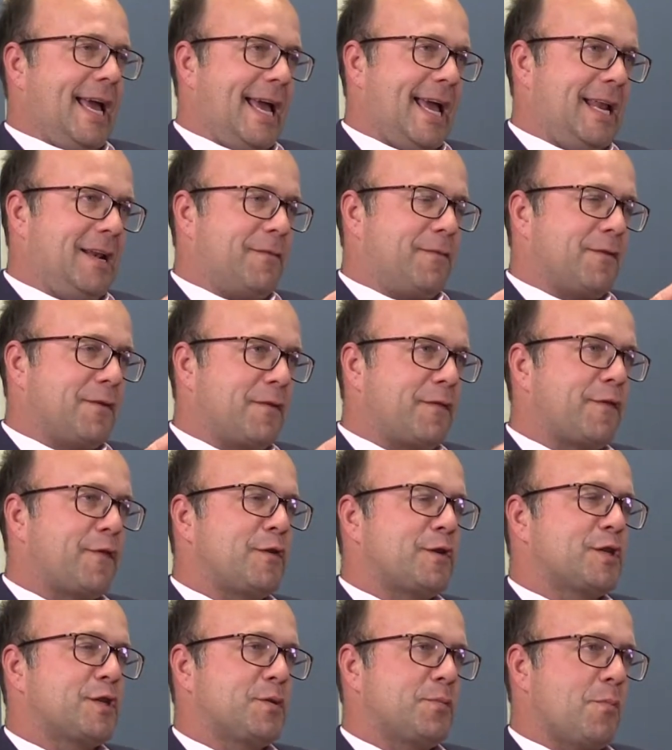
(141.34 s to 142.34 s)
And for
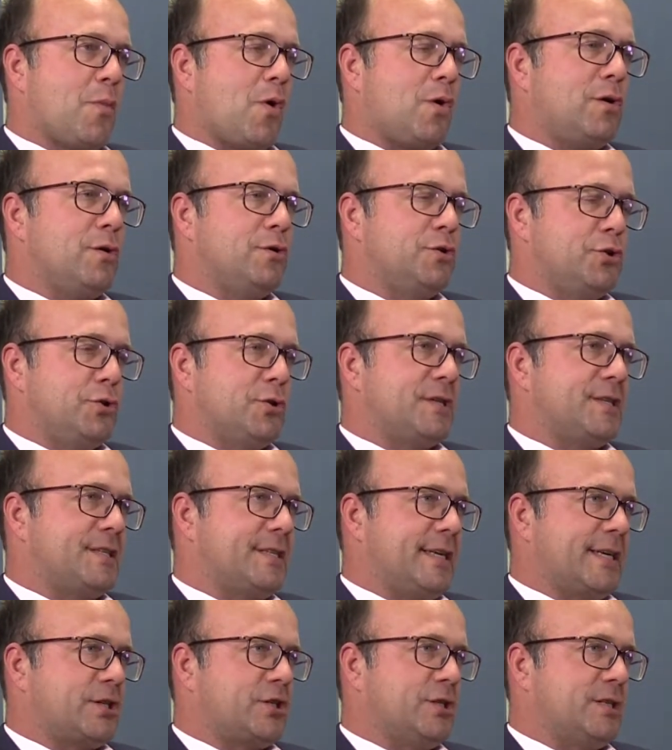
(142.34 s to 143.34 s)
smaller
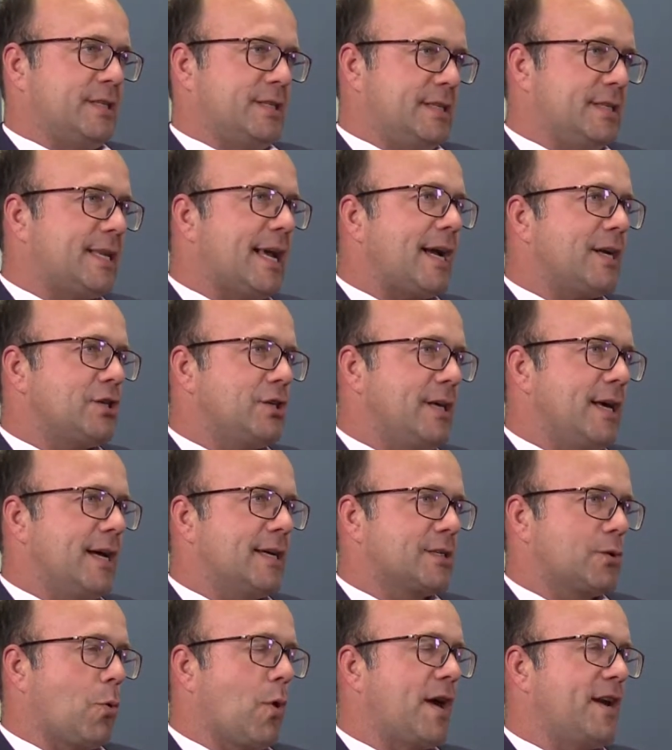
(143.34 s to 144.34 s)
jurisdictions, this actually
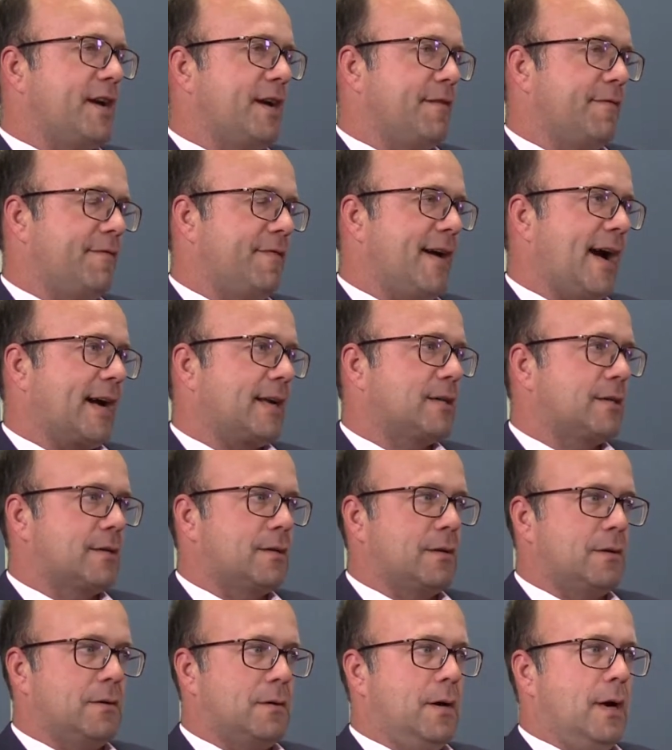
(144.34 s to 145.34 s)
has quite an effect.
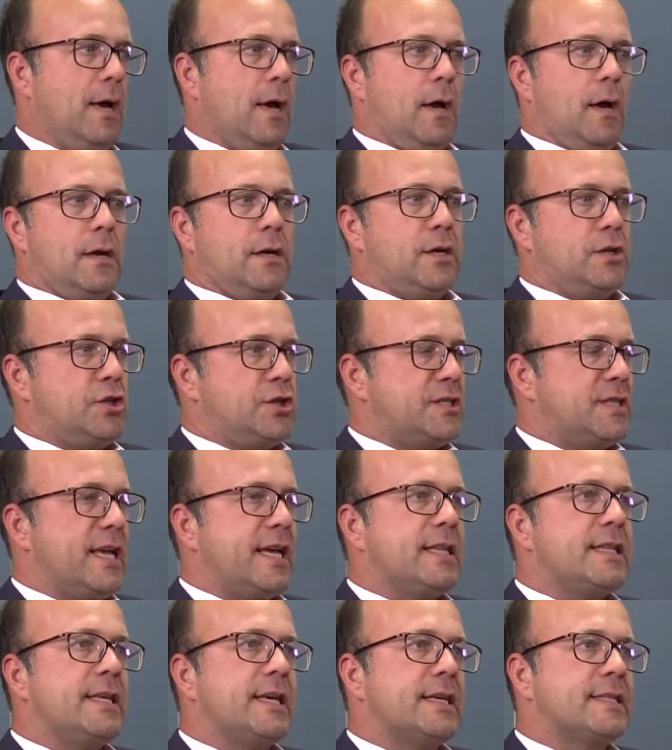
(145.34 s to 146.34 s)
So just
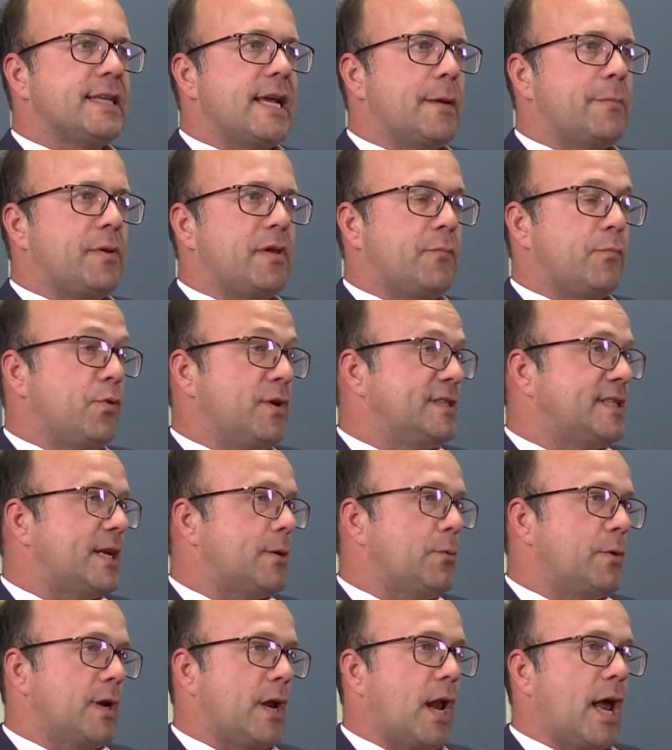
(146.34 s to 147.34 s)
take the example of Prince
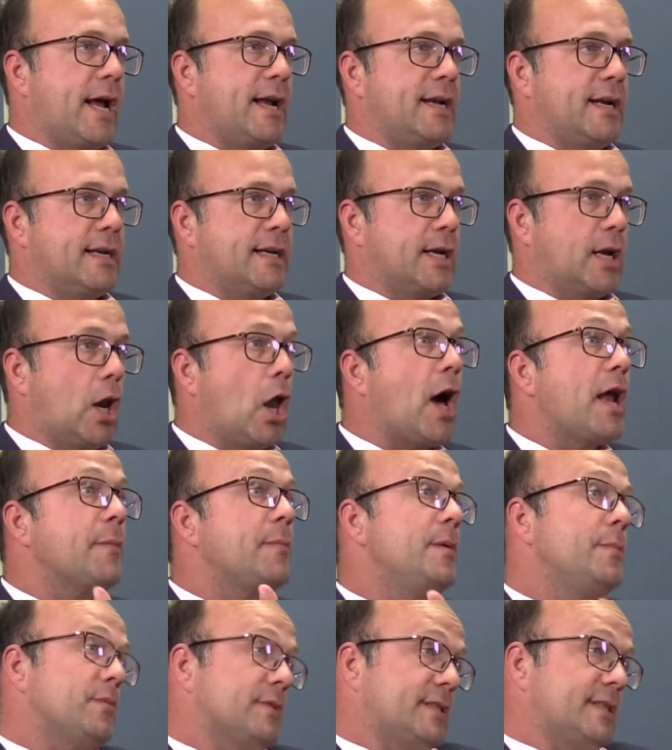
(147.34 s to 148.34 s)
Edward Island. A lot of
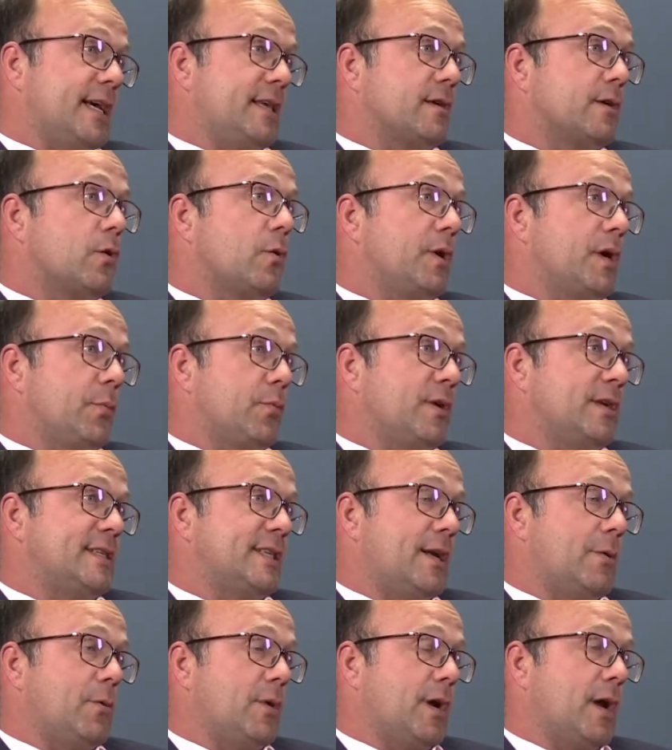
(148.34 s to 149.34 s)
people say they're going to Prince
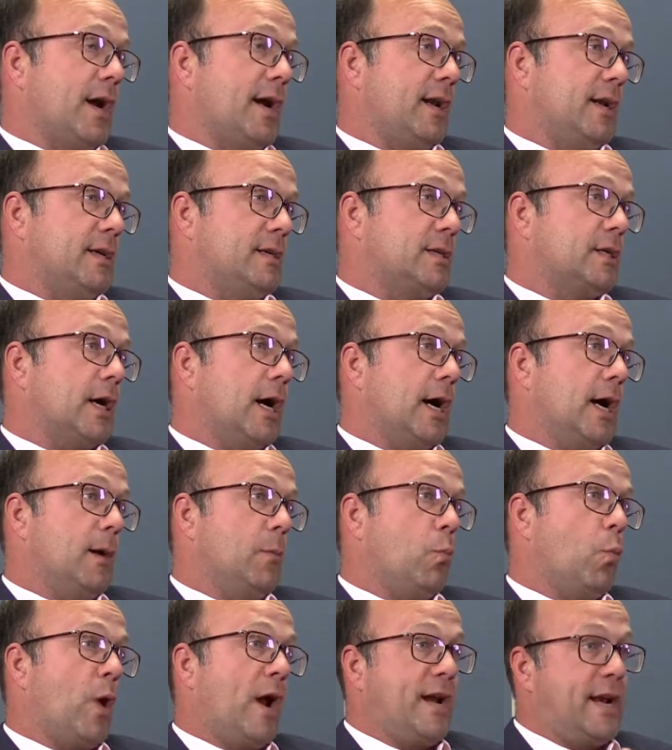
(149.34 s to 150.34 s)
Edward Island
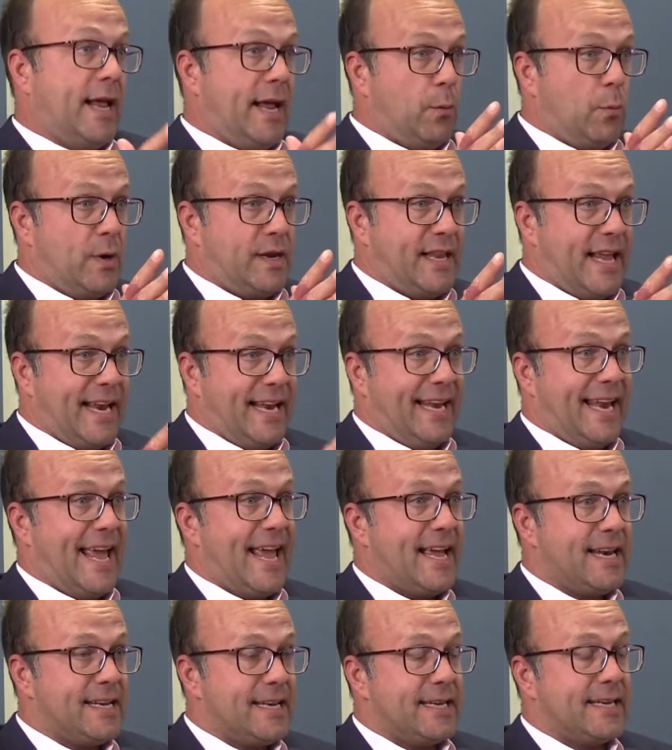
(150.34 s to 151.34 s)
when they
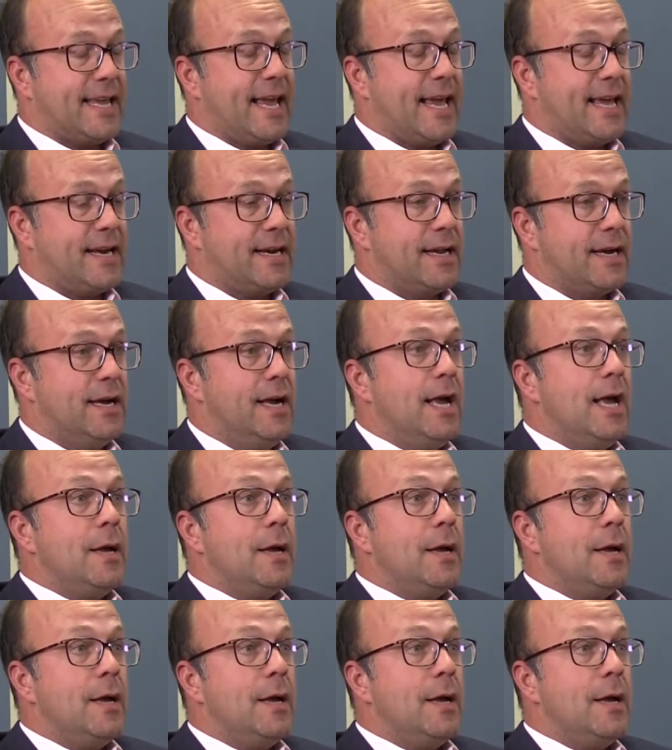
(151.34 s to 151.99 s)
land in Canada,